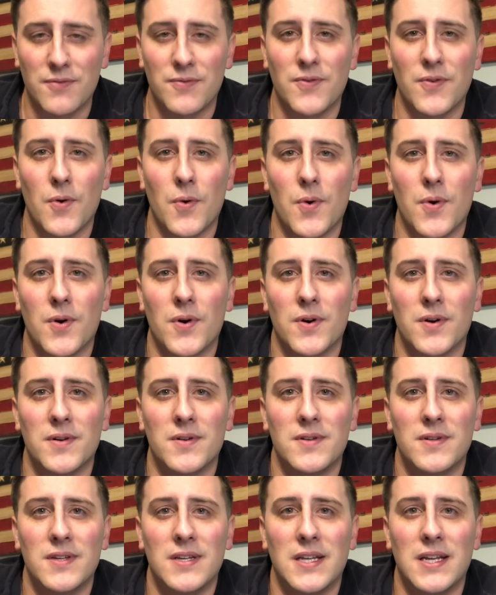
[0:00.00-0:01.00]
for
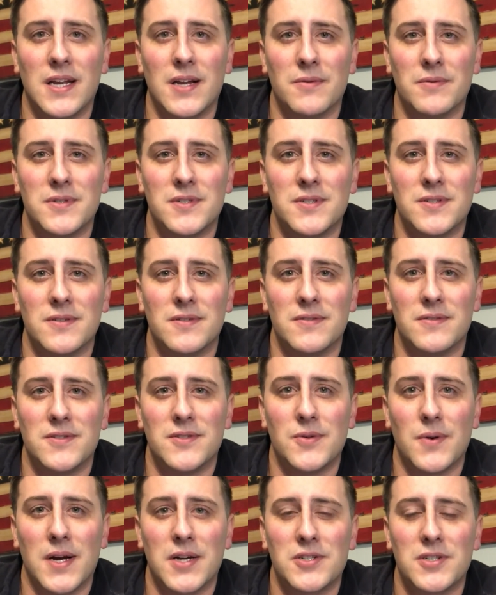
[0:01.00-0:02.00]
to
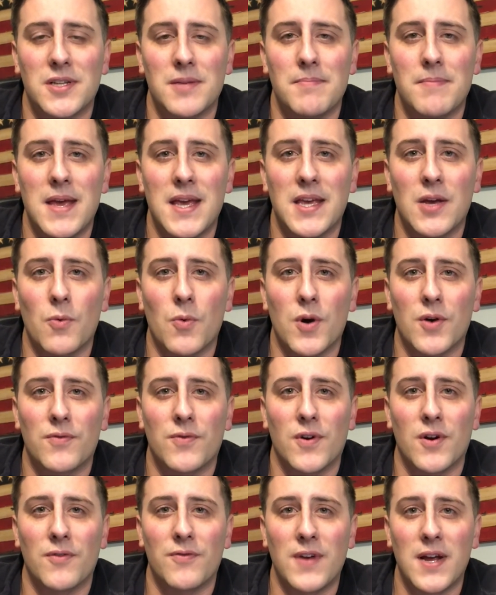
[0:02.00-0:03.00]
actually make it work
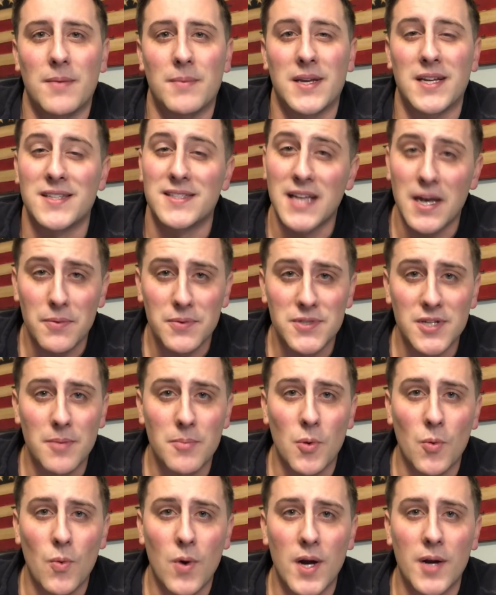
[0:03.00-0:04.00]
for our family, because that was
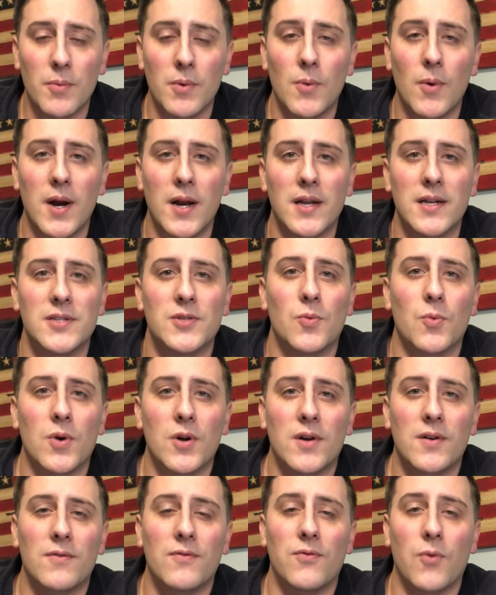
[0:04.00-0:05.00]
number one. We wanted it to
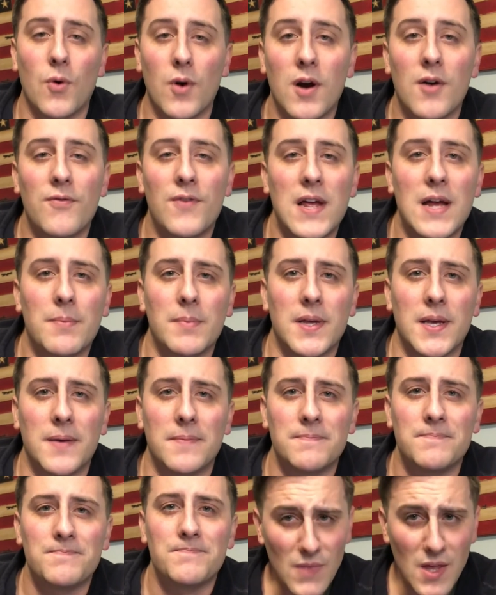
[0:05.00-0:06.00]
work for our family.
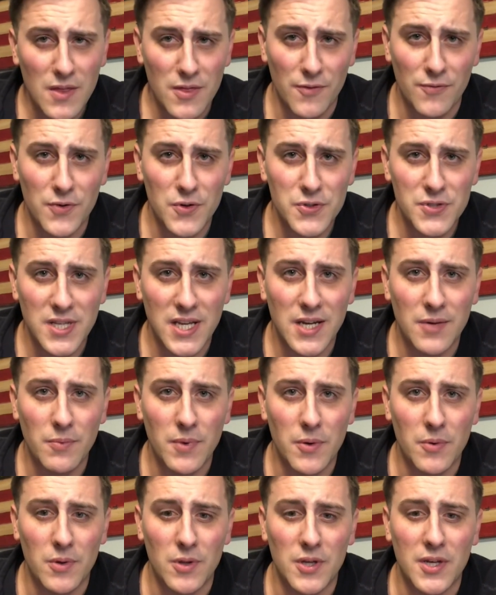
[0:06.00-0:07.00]
The first thing we
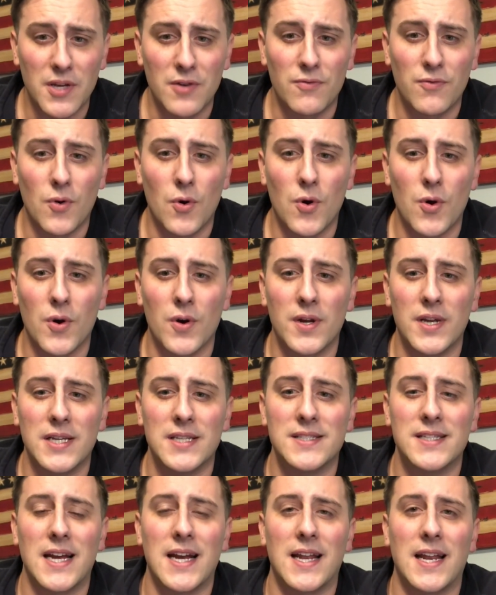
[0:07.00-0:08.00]
were looking for
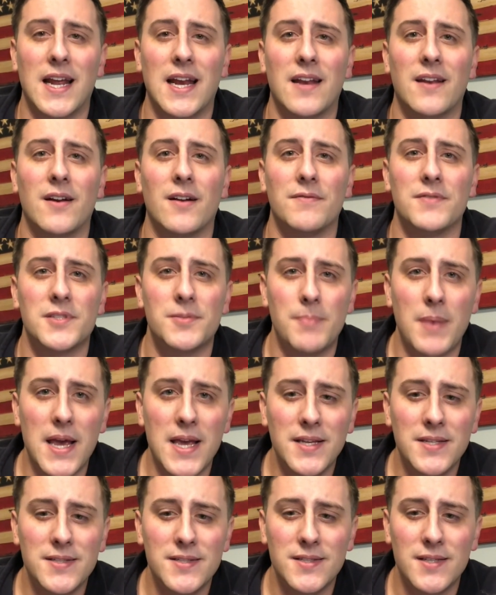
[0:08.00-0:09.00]
is that it had enough
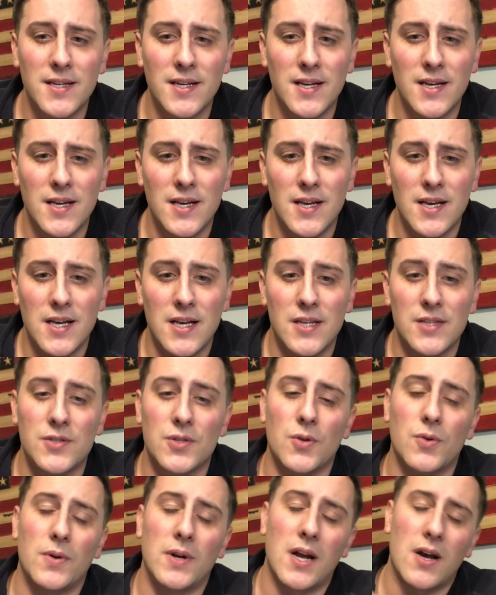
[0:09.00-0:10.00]
space.
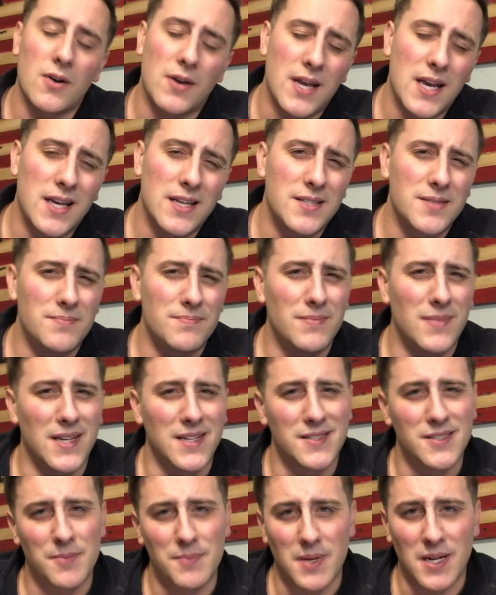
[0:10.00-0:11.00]
So in our case,
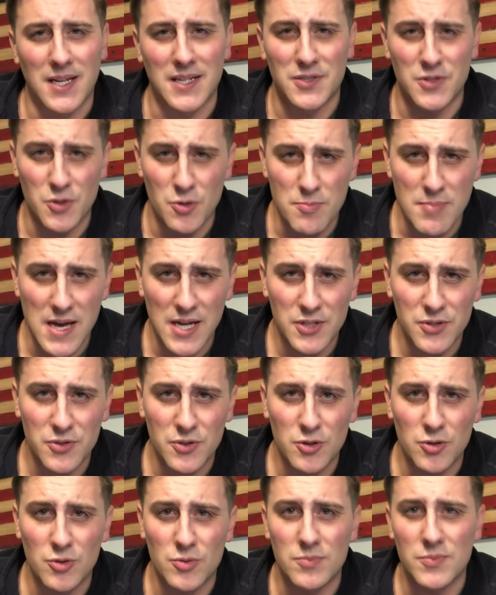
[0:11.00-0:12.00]
something like 2
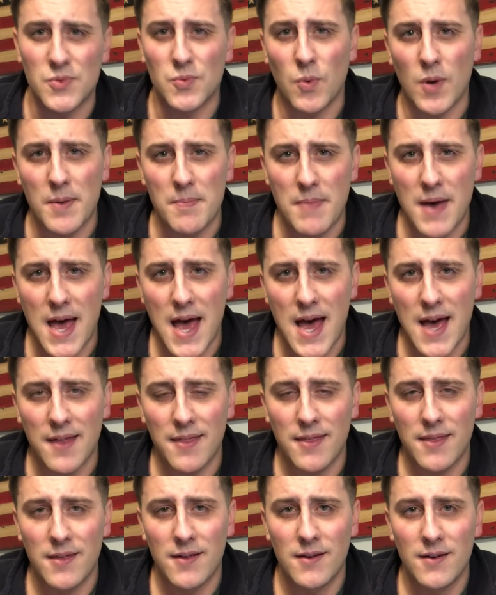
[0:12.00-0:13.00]
bedrooms, 1
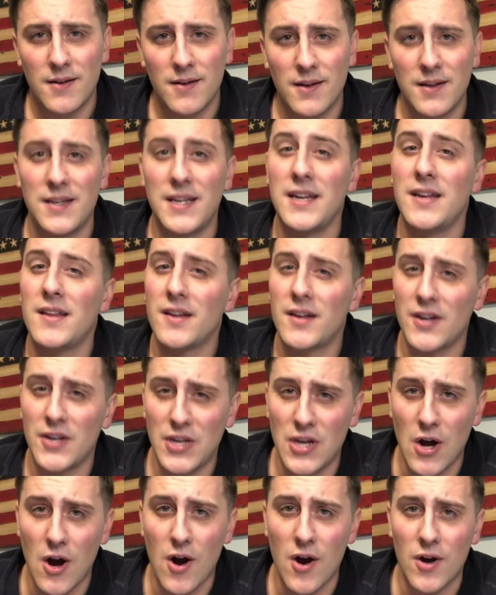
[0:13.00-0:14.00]
bath, needed a
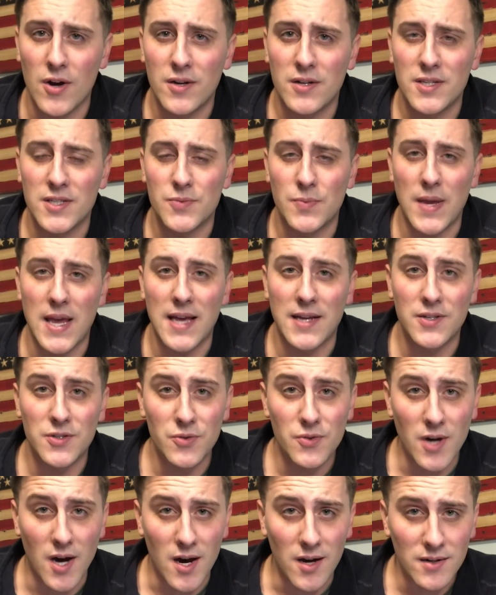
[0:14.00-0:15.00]
yard because we had 2
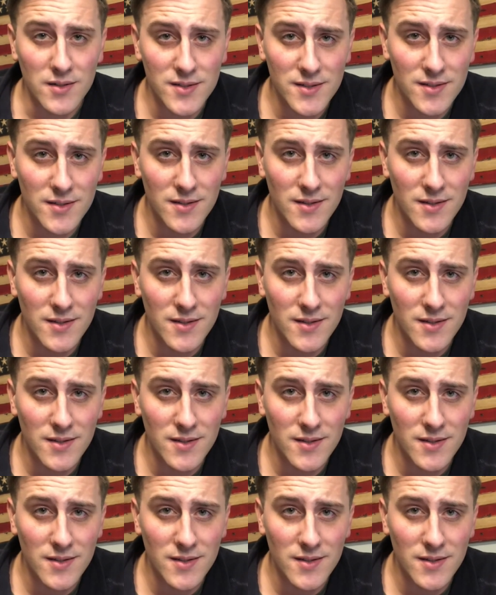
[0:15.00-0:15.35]
dogs.